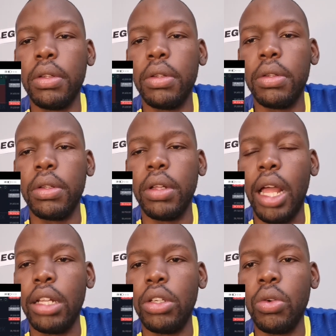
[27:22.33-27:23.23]

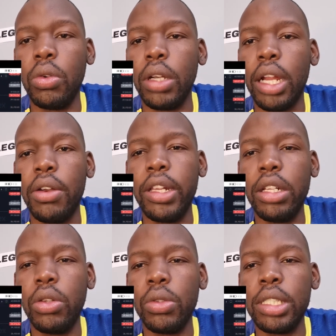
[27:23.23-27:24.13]
I don't. I
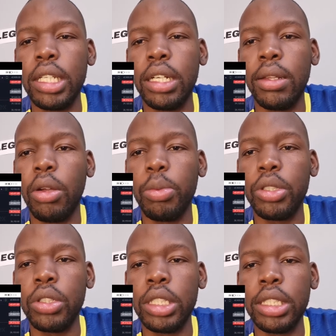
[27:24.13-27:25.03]
really don't see another
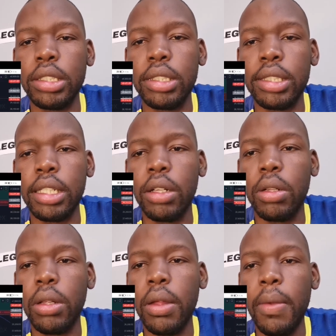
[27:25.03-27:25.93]
opportunity to
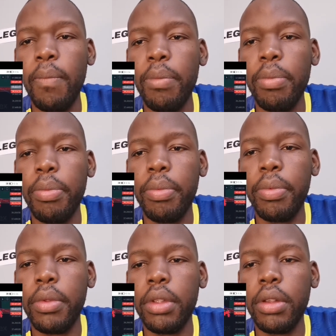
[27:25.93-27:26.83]
sell.
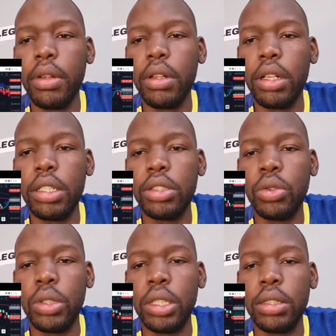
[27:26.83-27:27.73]
Let's
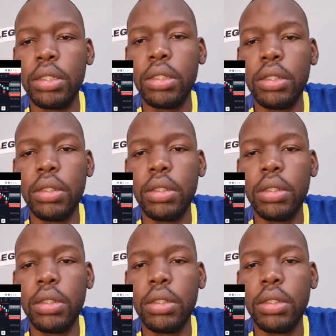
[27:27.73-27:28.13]
do this.